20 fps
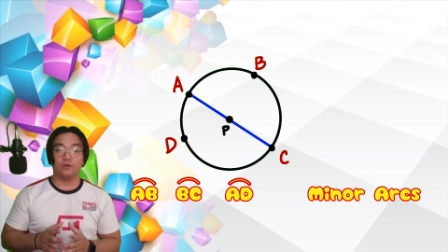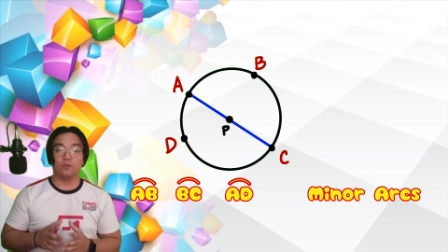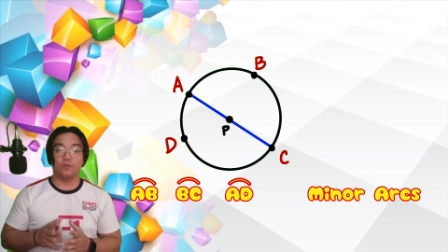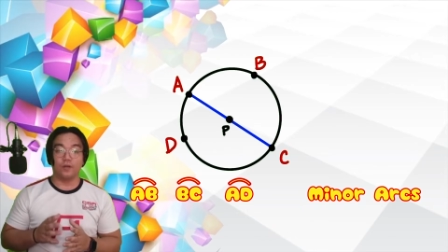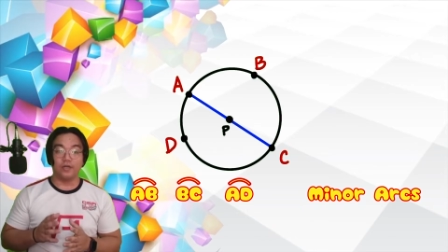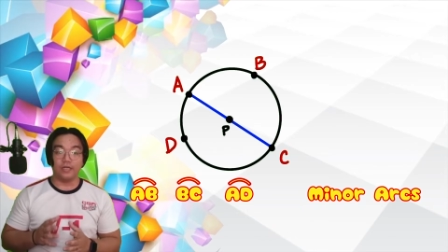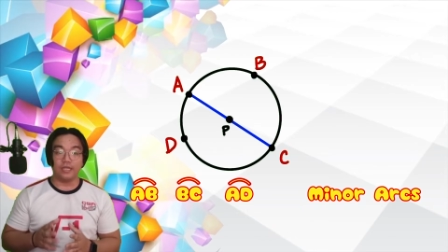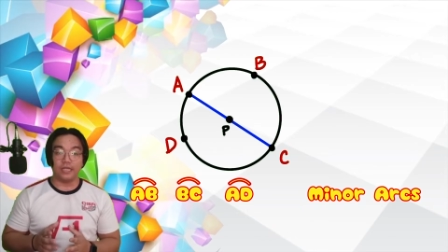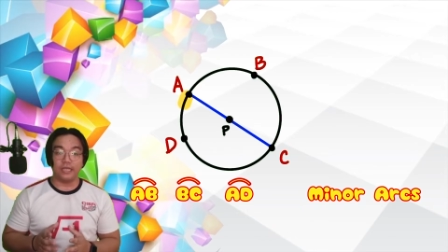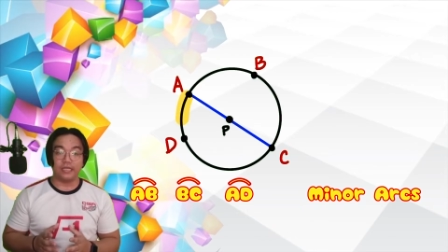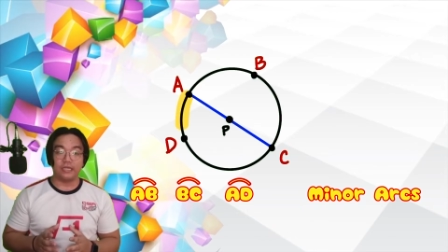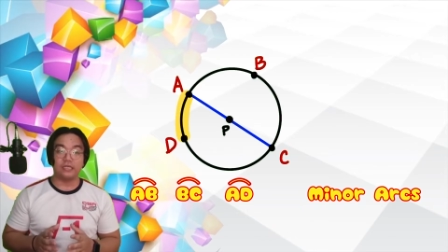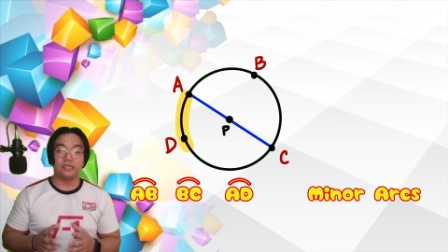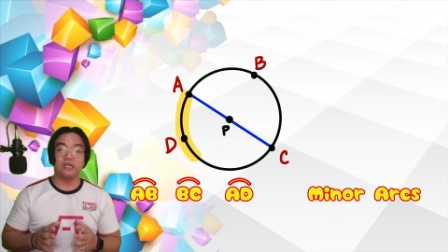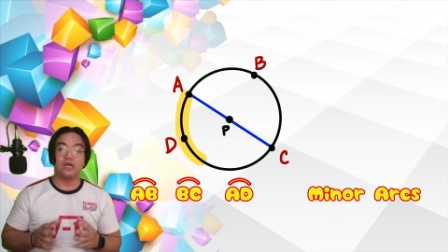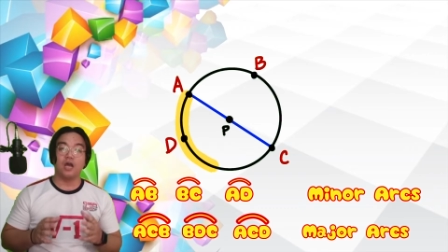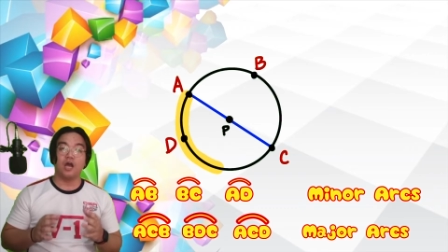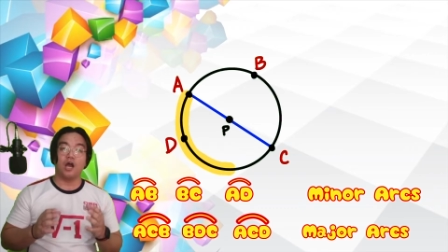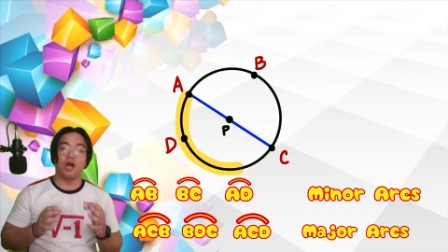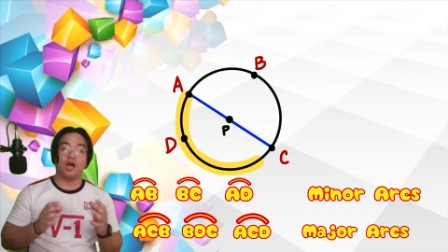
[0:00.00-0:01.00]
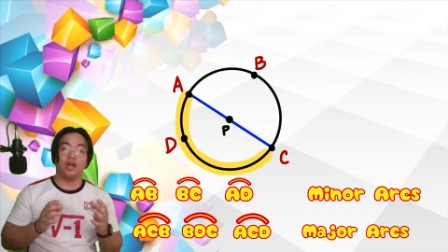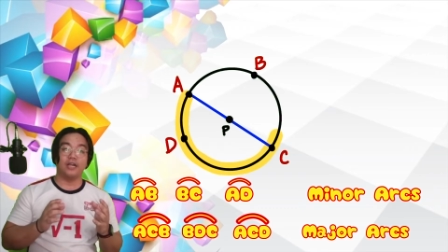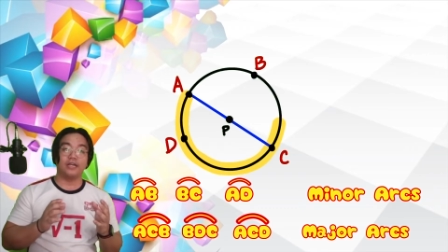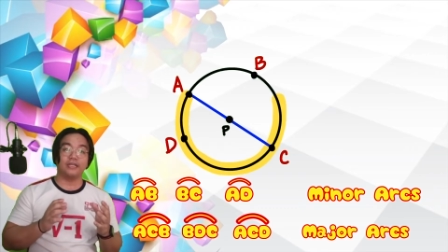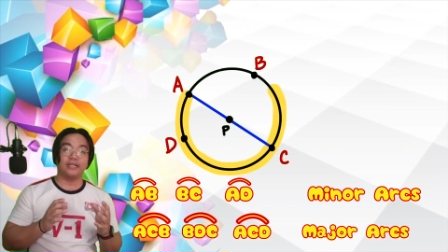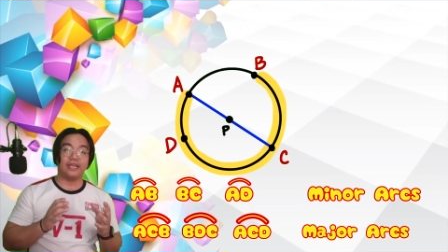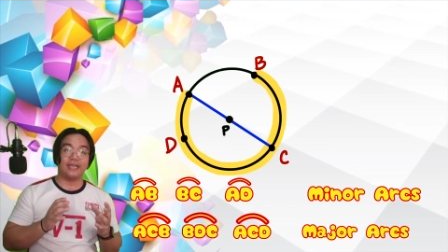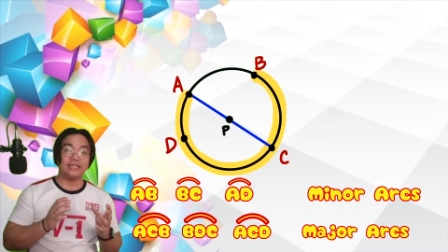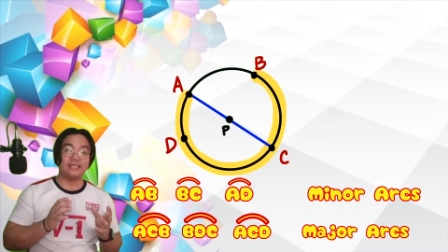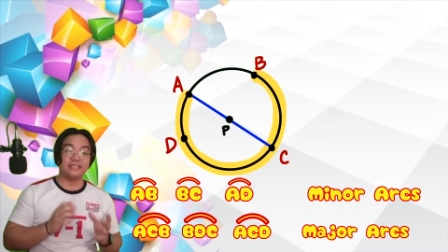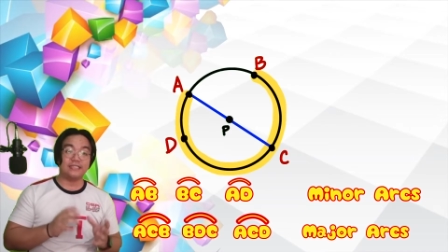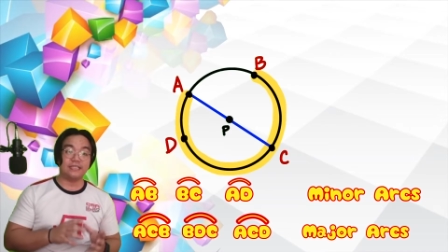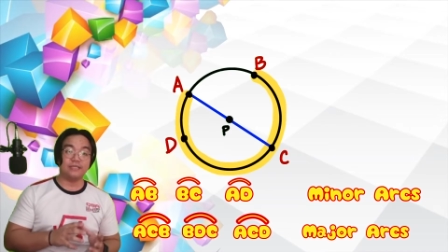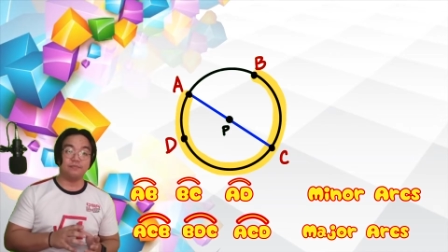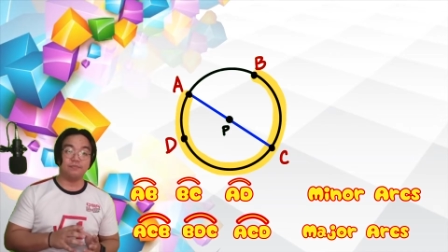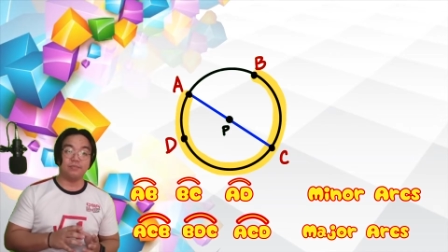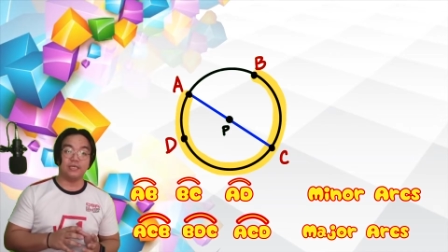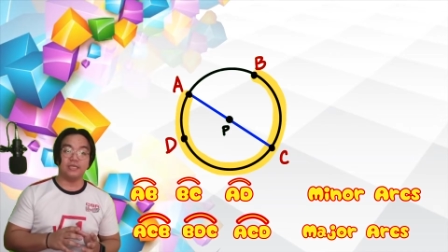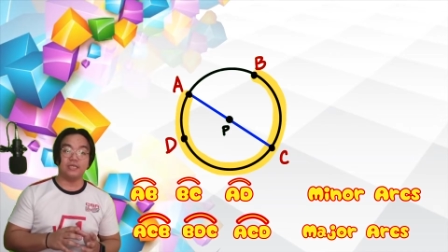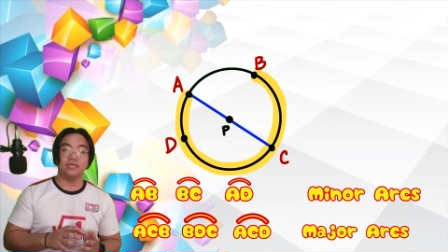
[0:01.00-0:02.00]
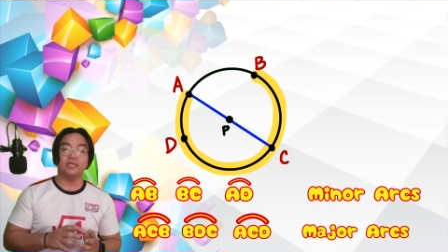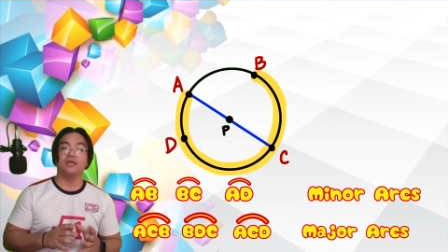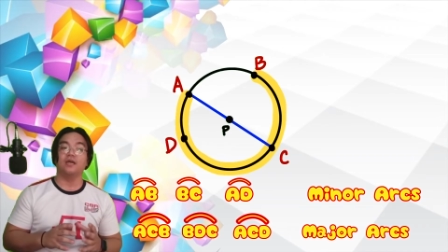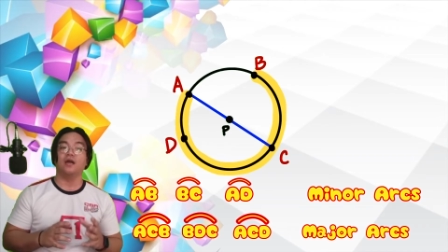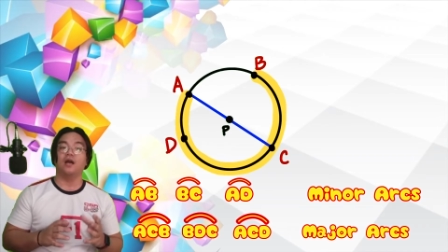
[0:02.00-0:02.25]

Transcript: wherein arc A C B,